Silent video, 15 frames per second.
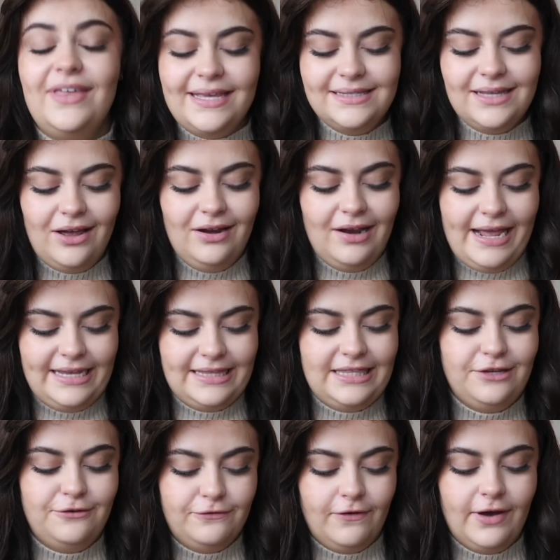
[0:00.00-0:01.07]
these are like
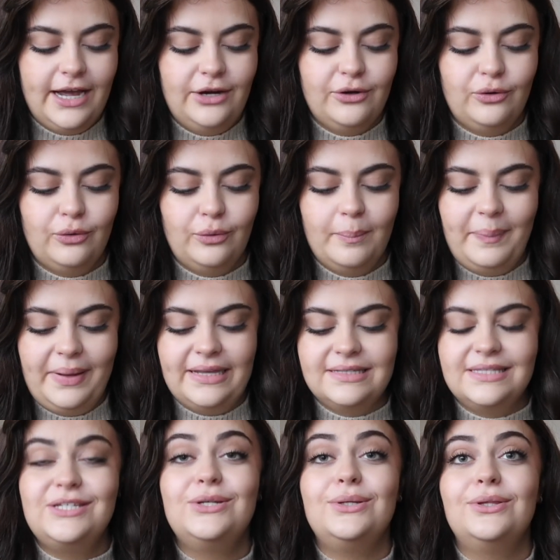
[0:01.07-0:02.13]
the final
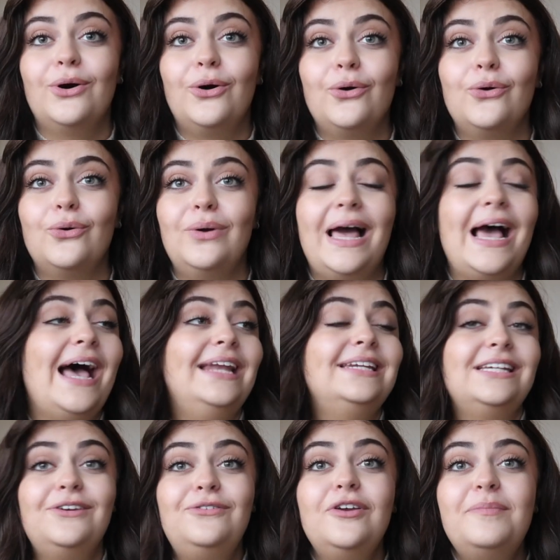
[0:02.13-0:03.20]
bits to the haul,
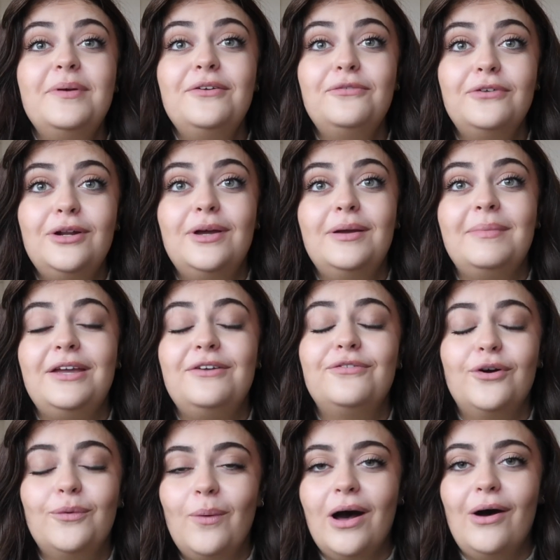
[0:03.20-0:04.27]
and if you've been following me
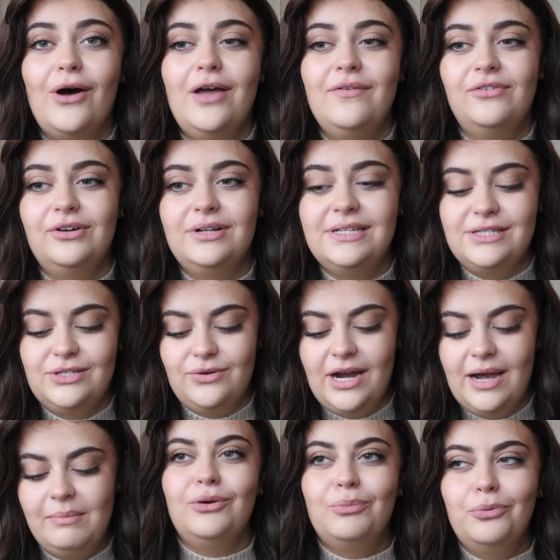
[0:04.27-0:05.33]
for a while over on
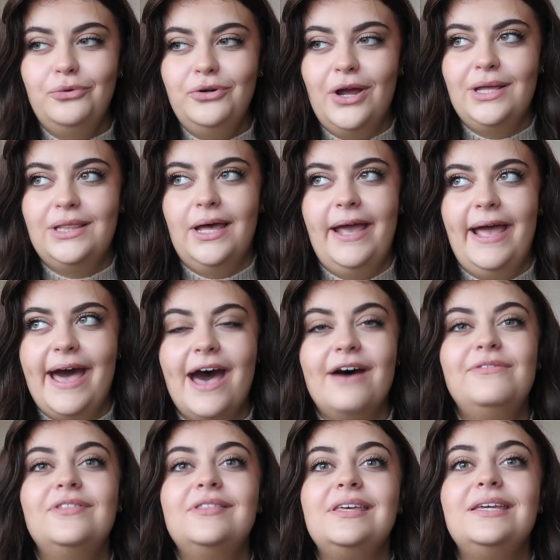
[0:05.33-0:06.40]
Instagram, you will know that I
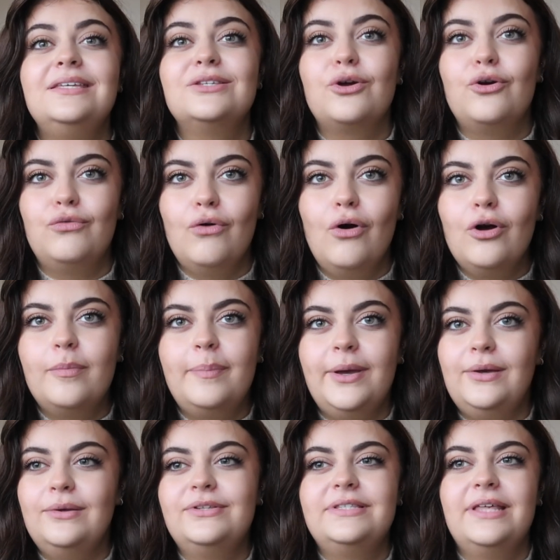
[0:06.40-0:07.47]
have these croc
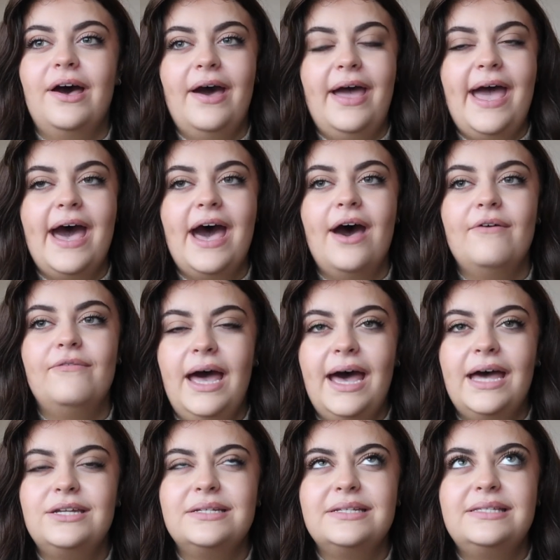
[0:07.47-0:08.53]
boots that I have
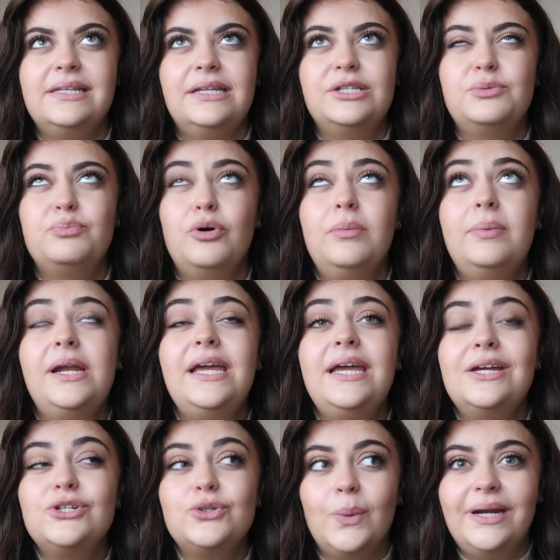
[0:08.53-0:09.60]
had since
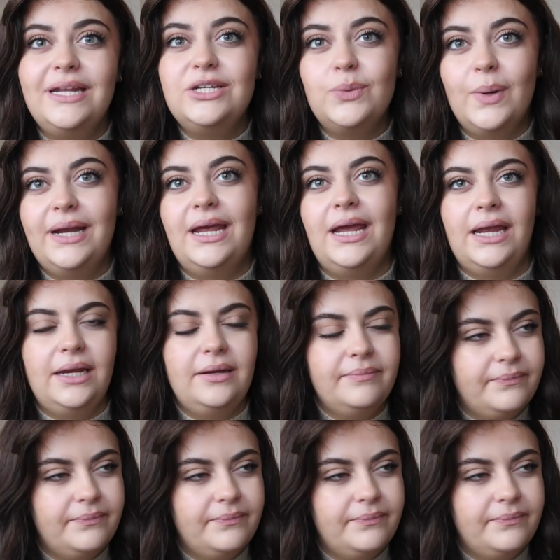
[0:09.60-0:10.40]
probably 2020.